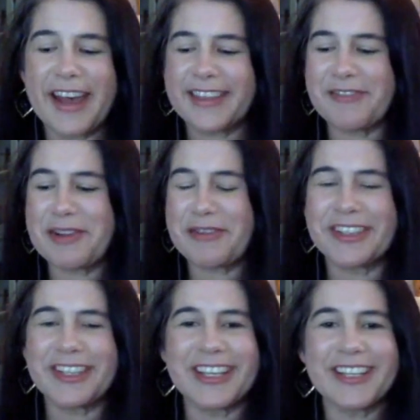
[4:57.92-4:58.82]
that we were
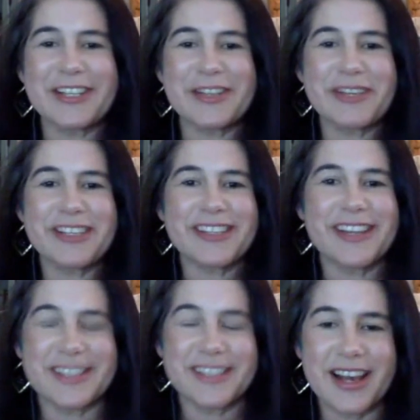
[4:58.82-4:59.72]
looking 2 weeks at a
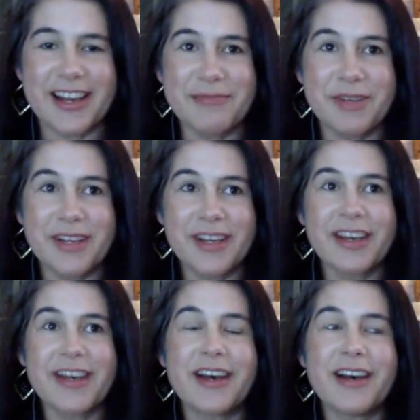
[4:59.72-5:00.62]
time
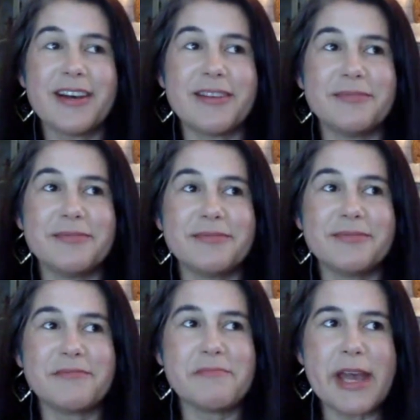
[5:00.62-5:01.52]

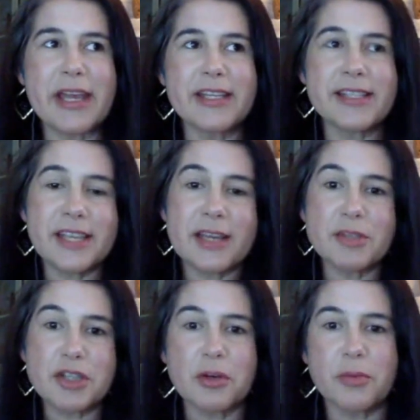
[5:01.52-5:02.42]
made it seem doable.